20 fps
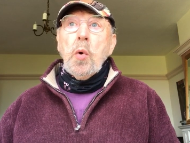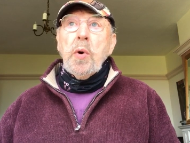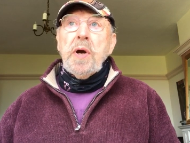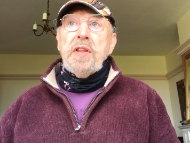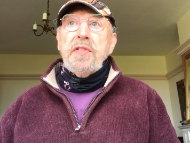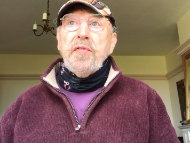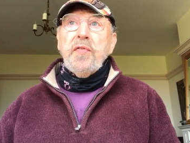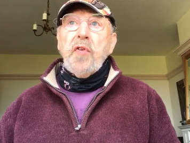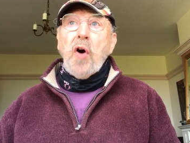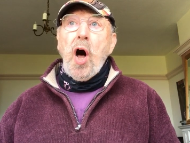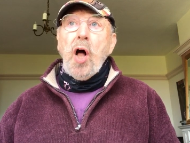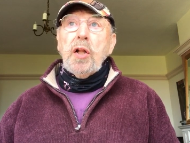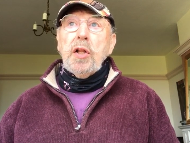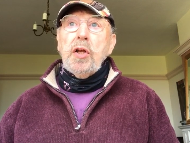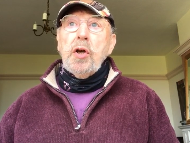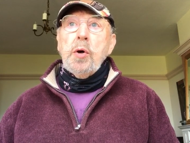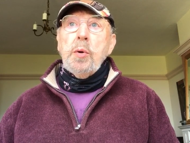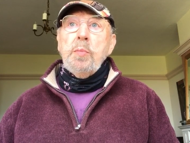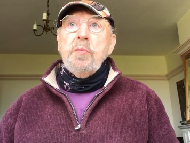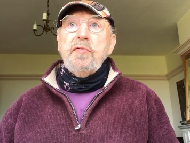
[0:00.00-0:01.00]
with
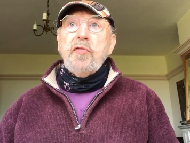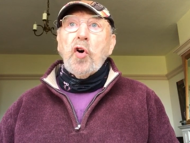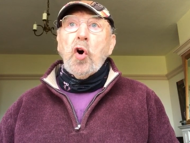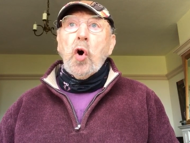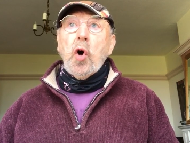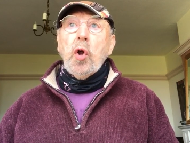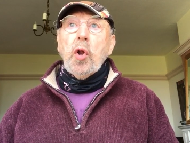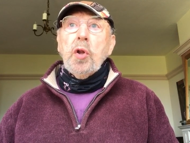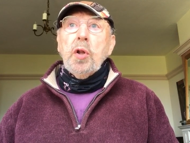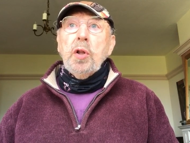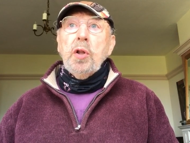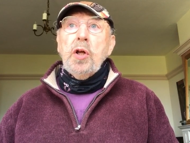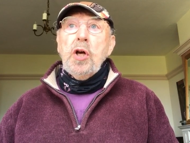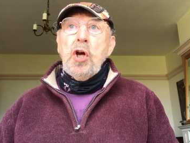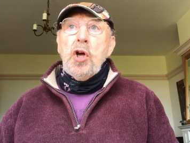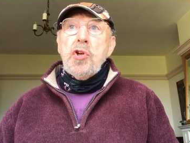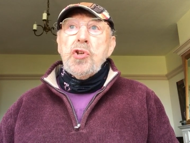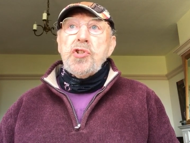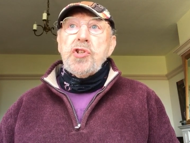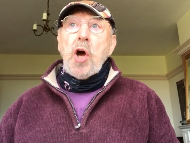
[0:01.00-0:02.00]
volume full,
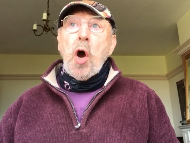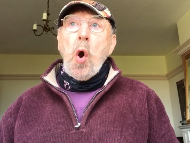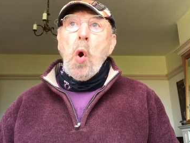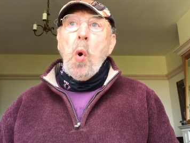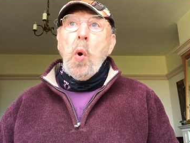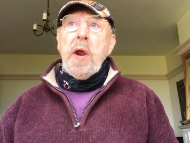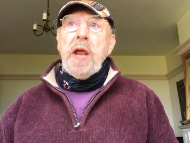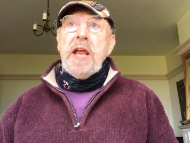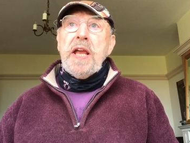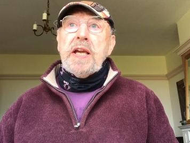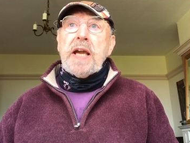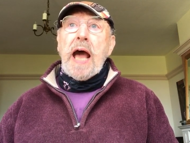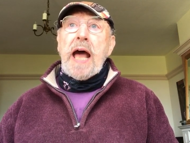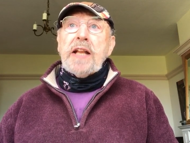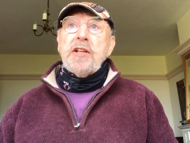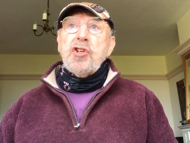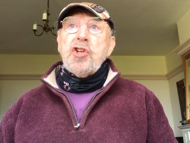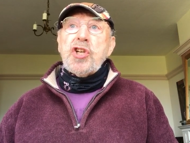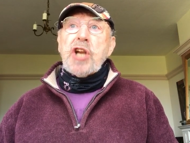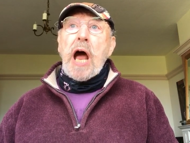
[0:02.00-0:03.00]
so we
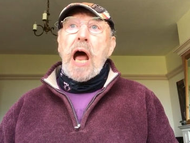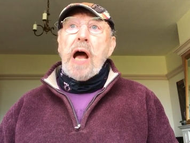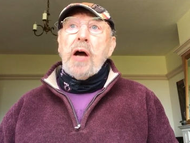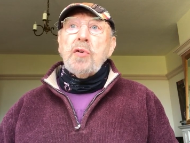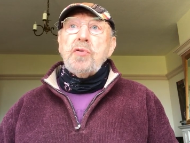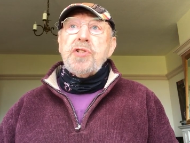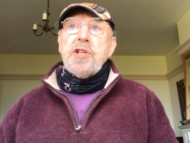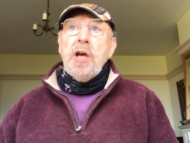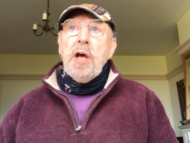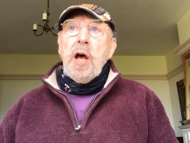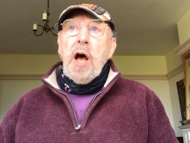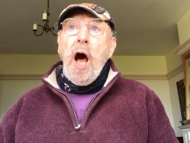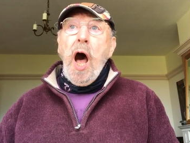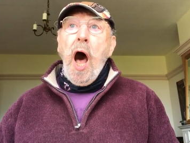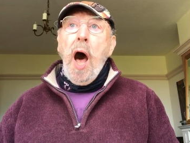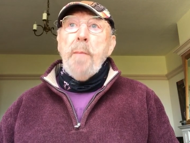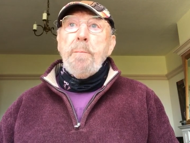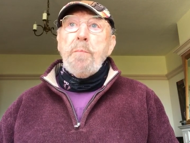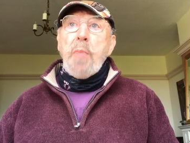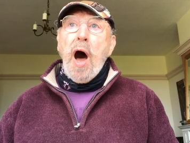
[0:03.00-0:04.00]
can shout
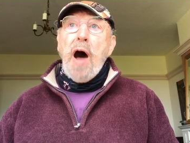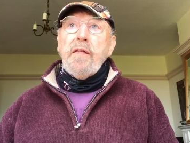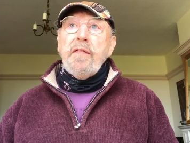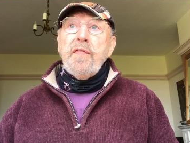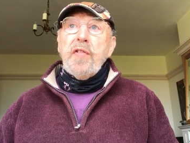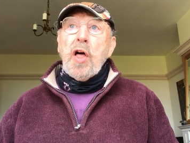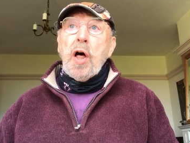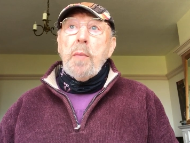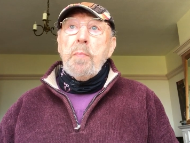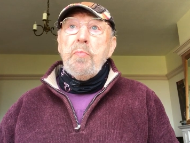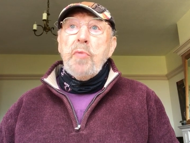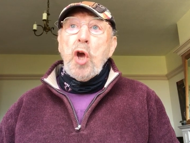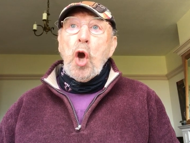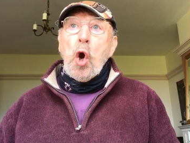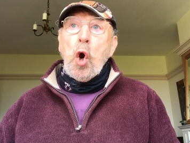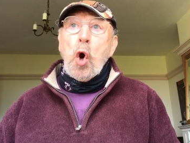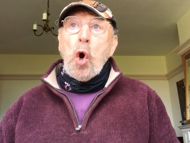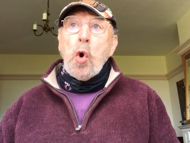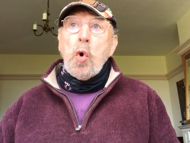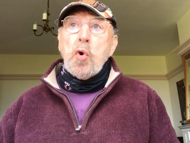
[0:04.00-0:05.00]
above the
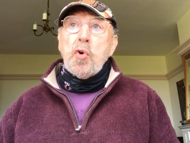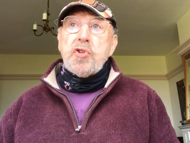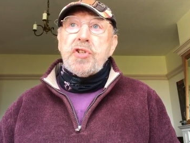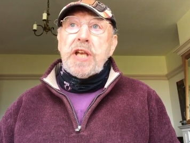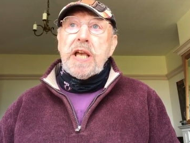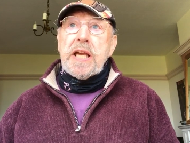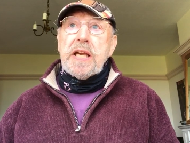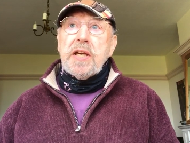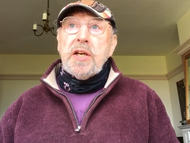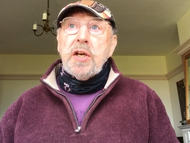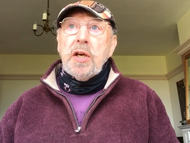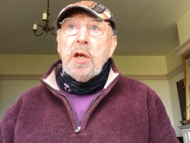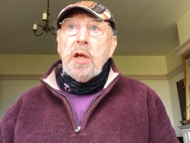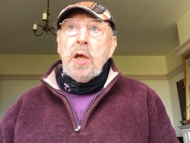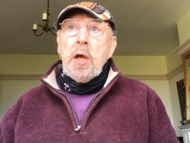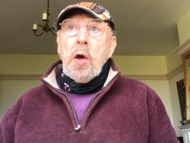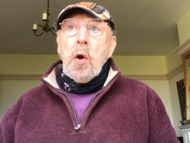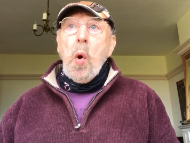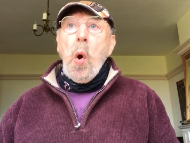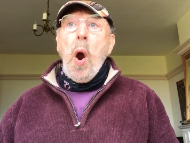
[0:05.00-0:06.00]
music.
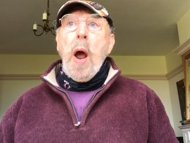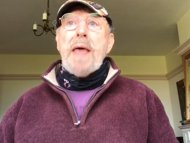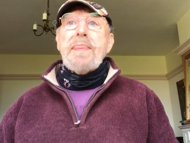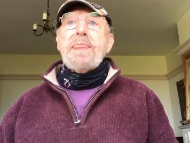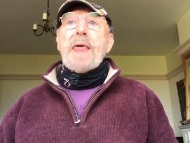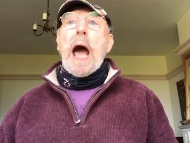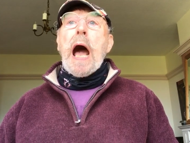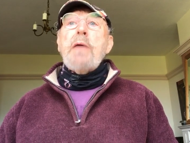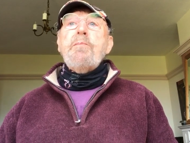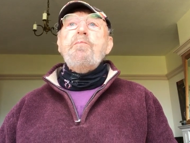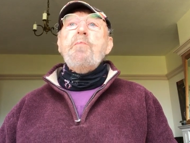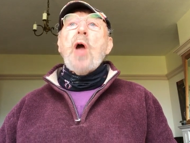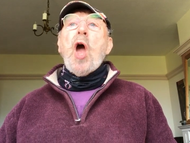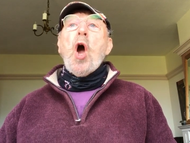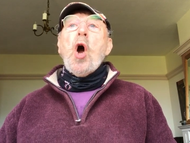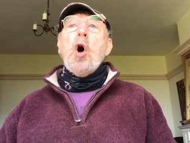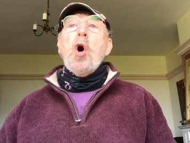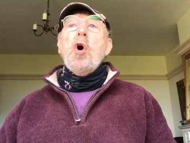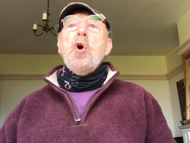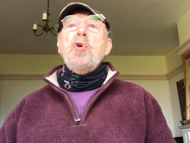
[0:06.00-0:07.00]
Without
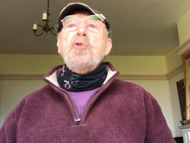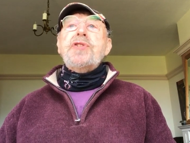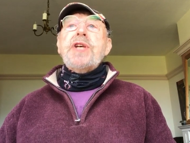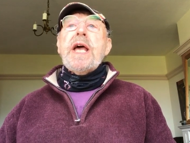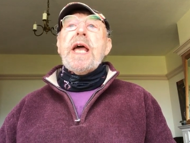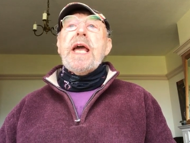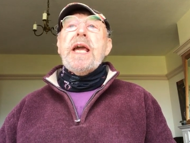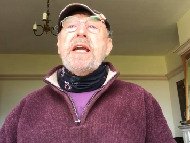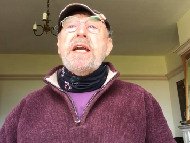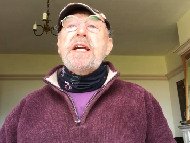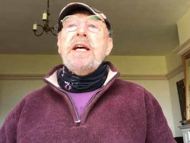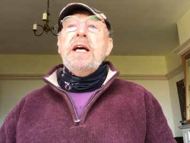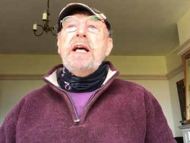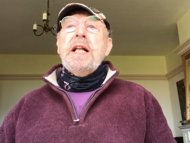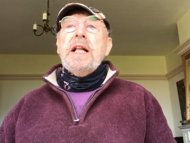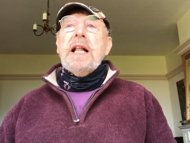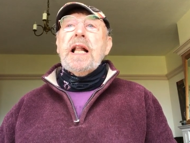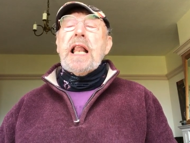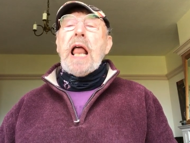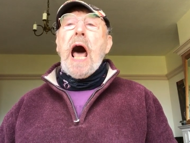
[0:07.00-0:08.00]
music,
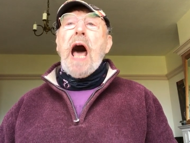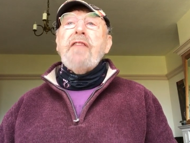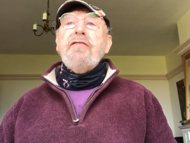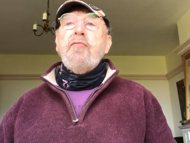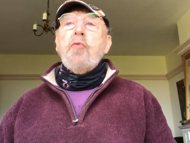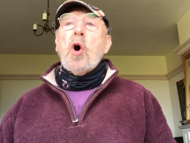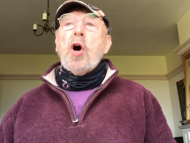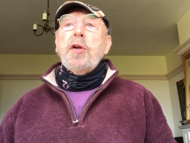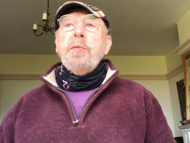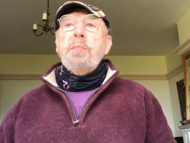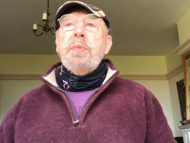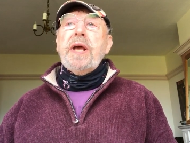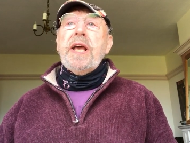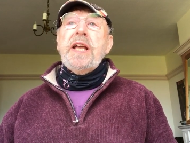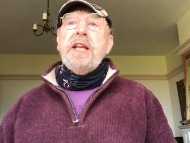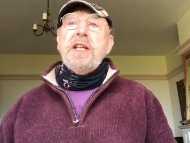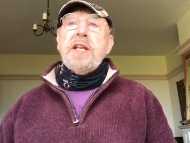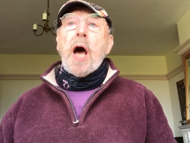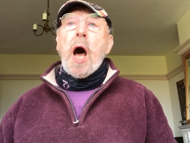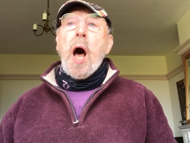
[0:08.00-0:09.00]
life would
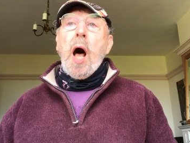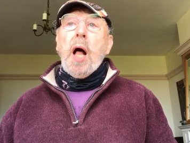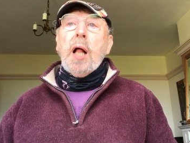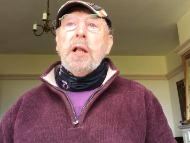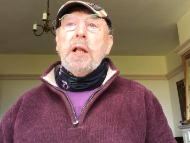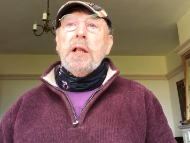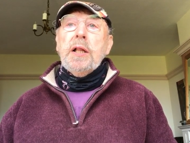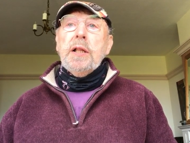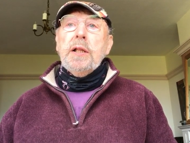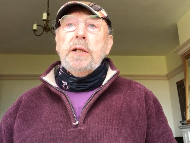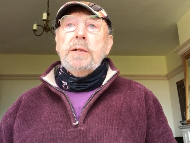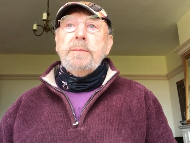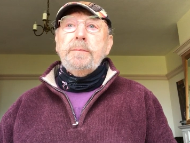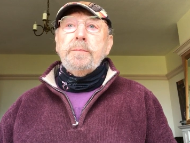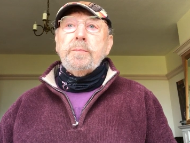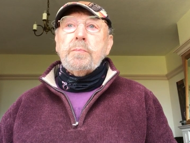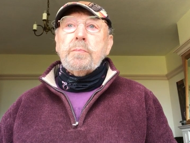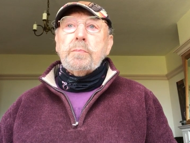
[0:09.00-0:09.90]
be dull.